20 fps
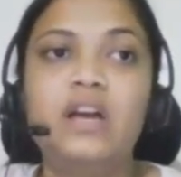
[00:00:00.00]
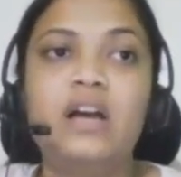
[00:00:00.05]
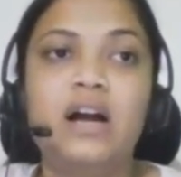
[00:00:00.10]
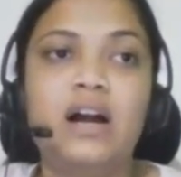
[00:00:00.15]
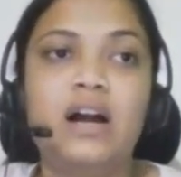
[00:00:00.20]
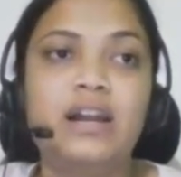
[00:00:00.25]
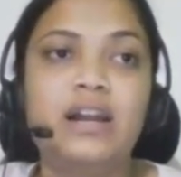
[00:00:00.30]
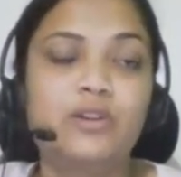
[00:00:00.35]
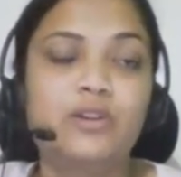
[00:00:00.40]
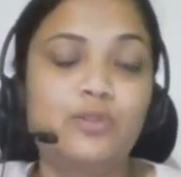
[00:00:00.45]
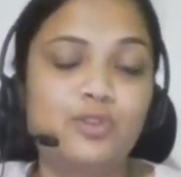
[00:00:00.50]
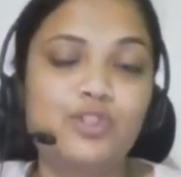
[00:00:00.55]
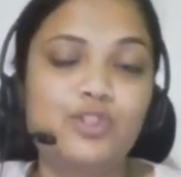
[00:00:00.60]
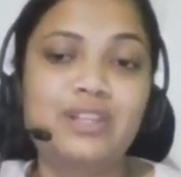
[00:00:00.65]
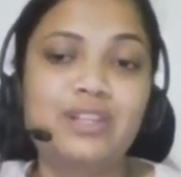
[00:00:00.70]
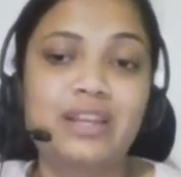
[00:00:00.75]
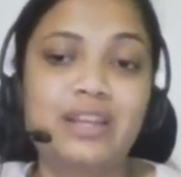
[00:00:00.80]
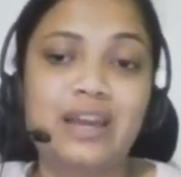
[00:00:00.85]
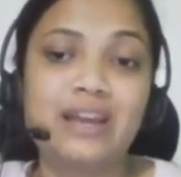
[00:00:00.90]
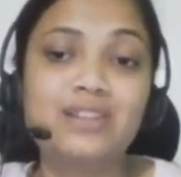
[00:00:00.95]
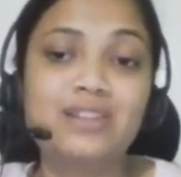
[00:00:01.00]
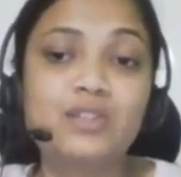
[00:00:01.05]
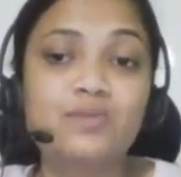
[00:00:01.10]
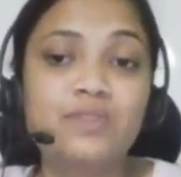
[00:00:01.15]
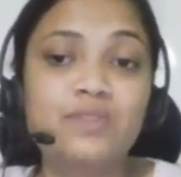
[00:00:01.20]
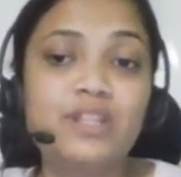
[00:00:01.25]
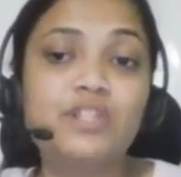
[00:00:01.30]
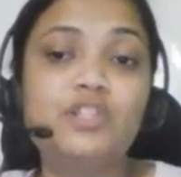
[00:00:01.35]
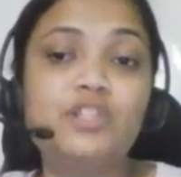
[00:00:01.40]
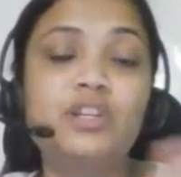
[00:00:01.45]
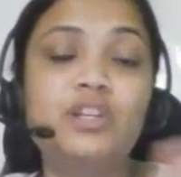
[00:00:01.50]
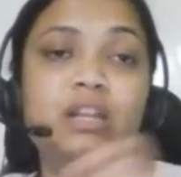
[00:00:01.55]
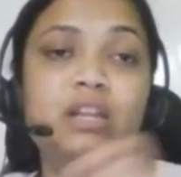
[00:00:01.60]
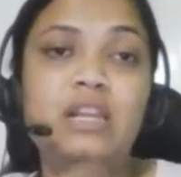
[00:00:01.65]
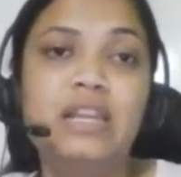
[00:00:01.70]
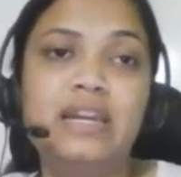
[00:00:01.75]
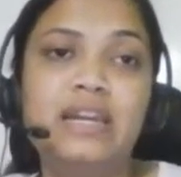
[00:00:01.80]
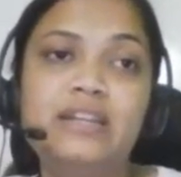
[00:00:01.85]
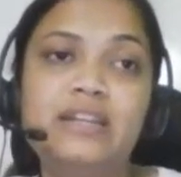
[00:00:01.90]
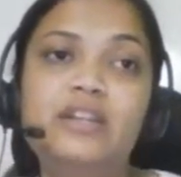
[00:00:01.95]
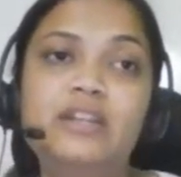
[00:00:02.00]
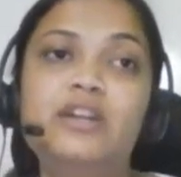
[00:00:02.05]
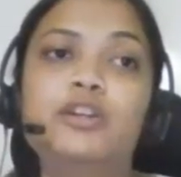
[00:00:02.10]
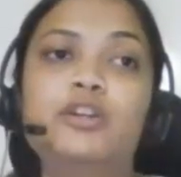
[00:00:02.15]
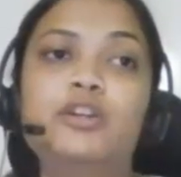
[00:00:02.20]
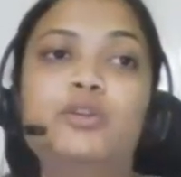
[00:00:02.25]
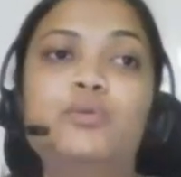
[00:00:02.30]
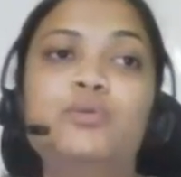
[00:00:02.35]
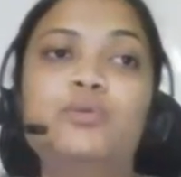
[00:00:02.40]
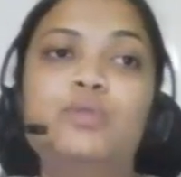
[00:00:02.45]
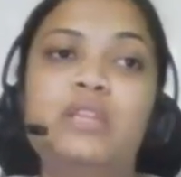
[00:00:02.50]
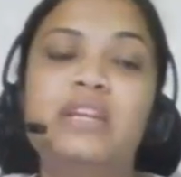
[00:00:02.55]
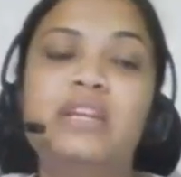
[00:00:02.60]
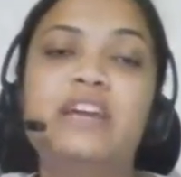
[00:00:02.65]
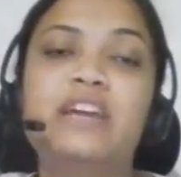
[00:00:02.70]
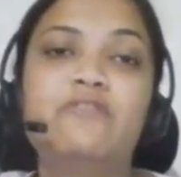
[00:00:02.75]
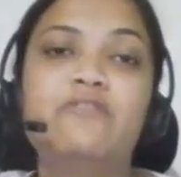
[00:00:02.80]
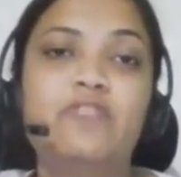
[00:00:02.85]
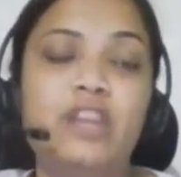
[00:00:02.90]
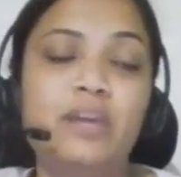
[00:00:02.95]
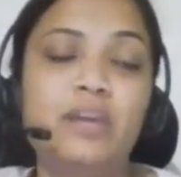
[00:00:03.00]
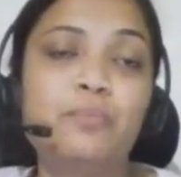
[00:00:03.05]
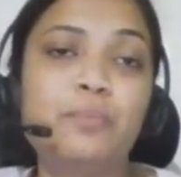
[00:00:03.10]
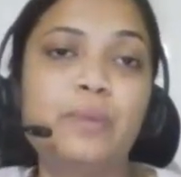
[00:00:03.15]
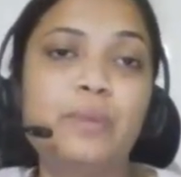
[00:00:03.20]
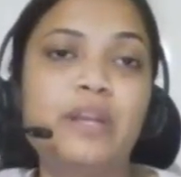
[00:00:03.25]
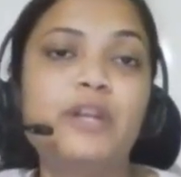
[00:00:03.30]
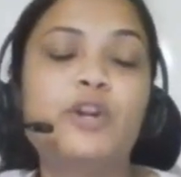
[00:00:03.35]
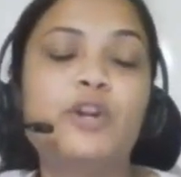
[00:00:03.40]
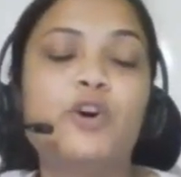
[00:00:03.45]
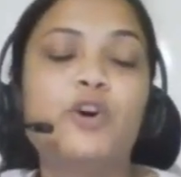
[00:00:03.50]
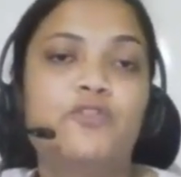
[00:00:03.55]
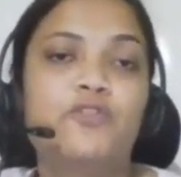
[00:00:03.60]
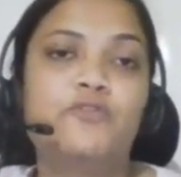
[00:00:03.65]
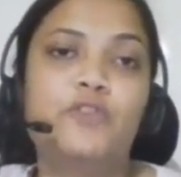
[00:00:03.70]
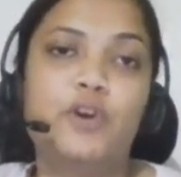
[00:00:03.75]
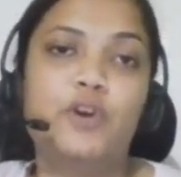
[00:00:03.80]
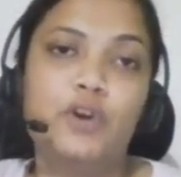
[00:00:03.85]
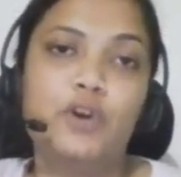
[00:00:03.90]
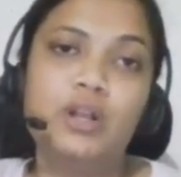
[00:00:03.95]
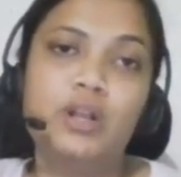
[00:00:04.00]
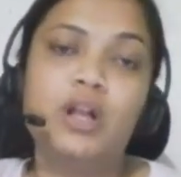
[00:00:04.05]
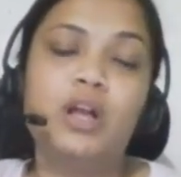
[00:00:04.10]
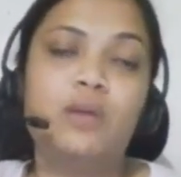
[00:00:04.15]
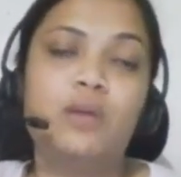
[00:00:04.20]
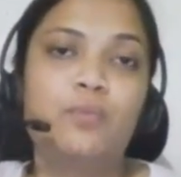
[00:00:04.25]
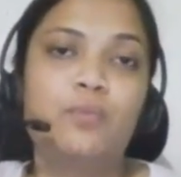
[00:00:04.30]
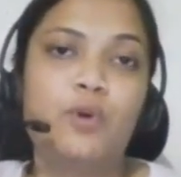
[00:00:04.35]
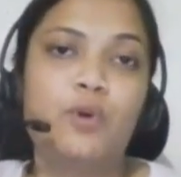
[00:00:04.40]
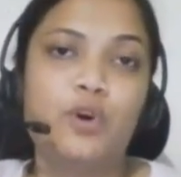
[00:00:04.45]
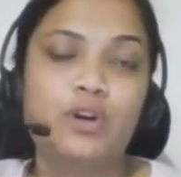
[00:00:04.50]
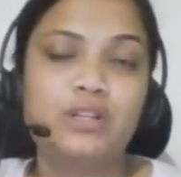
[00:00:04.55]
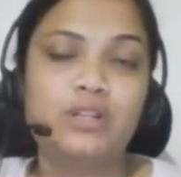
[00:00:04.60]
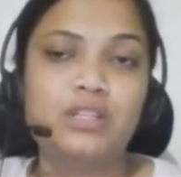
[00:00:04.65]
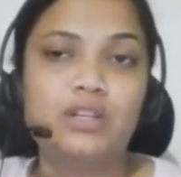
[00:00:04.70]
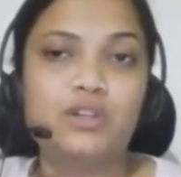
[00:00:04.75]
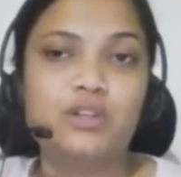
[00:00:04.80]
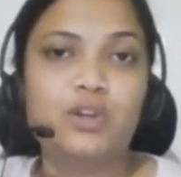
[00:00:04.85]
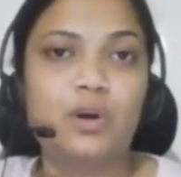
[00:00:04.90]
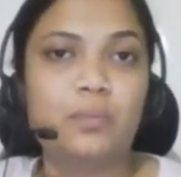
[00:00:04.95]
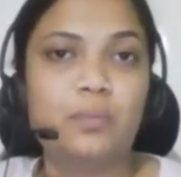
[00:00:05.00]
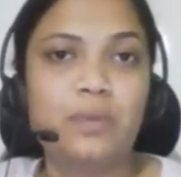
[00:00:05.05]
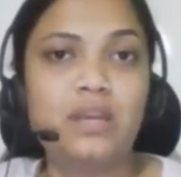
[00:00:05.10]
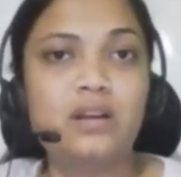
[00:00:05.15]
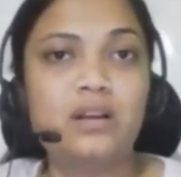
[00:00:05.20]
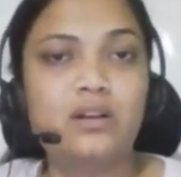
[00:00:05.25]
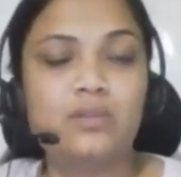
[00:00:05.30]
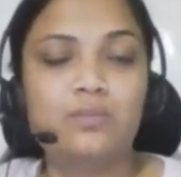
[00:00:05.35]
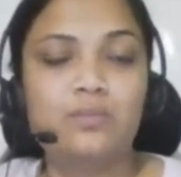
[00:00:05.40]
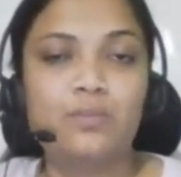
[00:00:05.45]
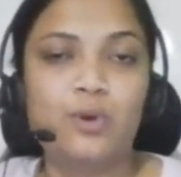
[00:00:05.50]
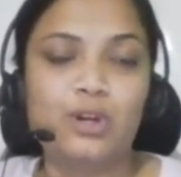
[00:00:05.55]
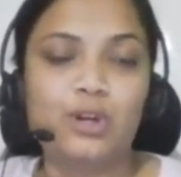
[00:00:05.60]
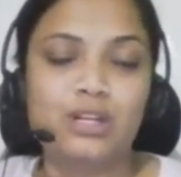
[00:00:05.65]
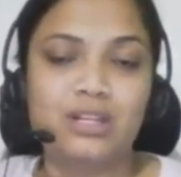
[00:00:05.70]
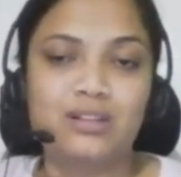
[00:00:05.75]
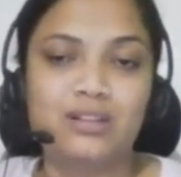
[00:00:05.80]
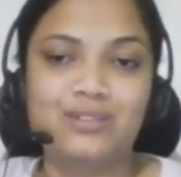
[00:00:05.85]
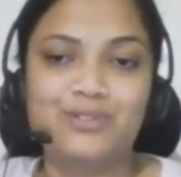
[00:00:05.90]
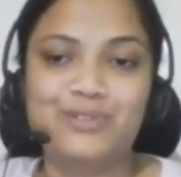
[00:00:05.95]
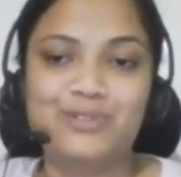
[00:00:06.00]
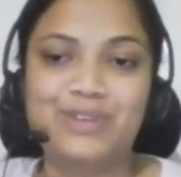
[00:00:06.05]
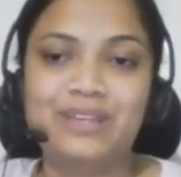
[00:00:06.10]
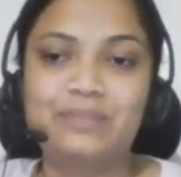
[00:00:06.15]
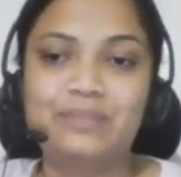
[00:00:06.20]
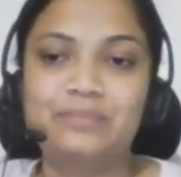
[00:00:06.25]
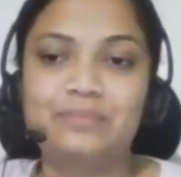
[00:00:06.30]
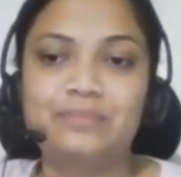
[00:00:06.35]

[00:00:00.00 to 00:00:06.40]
hydrogen gas, which led to the development of your Bohr's atomic model. Okay.